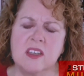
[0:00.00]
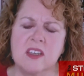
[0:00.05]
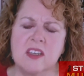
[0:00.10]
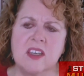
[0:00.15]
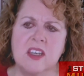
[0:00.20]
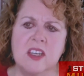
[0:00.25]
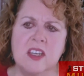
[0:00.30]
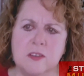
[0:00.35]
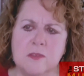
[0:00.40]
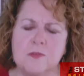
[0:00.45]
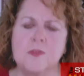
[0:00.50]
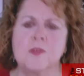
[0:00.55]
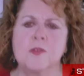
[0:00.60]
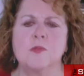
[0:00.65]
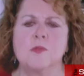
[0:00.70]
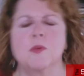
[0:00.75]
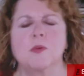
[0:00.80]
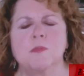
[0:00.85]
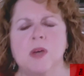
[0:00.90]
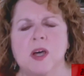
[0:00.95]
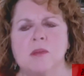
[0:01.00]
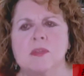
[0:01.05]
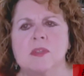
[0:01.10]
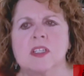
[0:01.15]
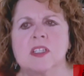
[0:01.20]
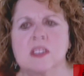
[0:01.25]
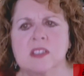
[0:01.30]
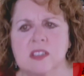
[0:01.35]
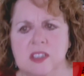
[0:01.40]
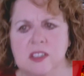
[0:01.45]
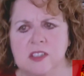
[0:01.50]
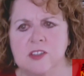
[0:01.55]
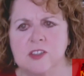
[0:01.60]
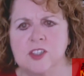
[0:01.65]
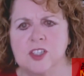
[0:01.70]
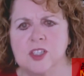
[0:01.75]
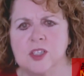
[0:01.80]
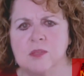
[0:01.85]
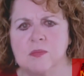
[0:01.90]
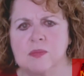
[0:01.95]
if the Republican
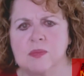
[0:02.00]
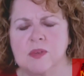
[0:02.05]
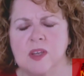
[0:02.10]
leadership